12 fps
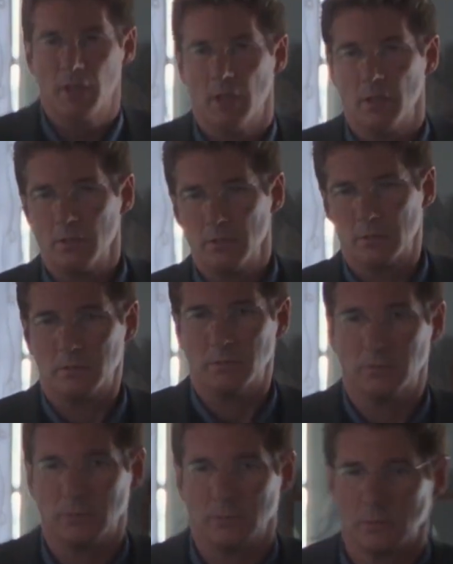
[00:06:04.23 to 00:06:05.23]
When Edward
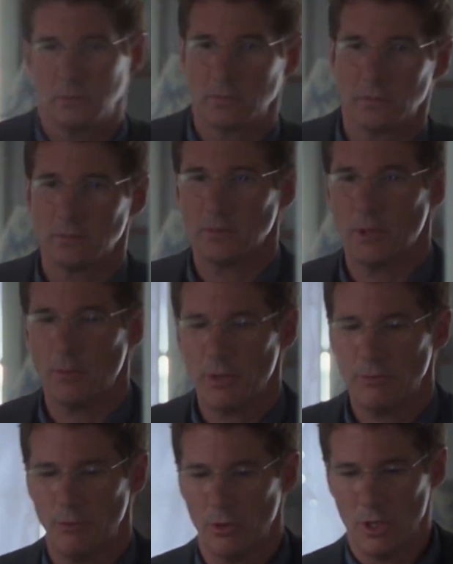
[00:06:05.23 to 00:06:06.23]
suggests going to one of
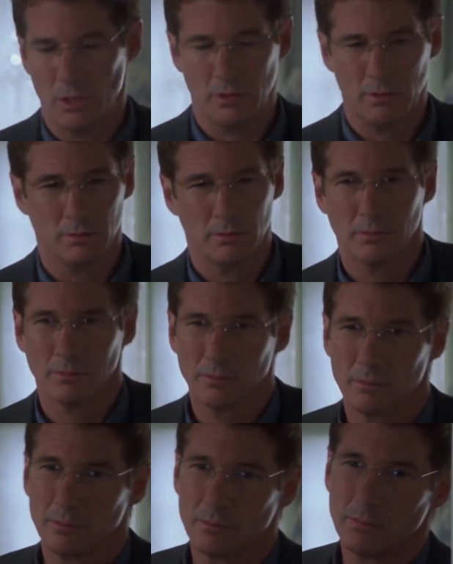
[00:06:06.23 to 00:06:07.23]
her favorite restaurants
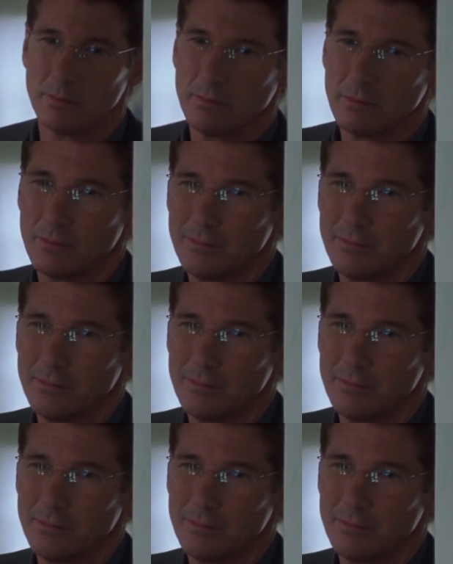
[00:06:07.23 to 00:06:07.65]
for lunch,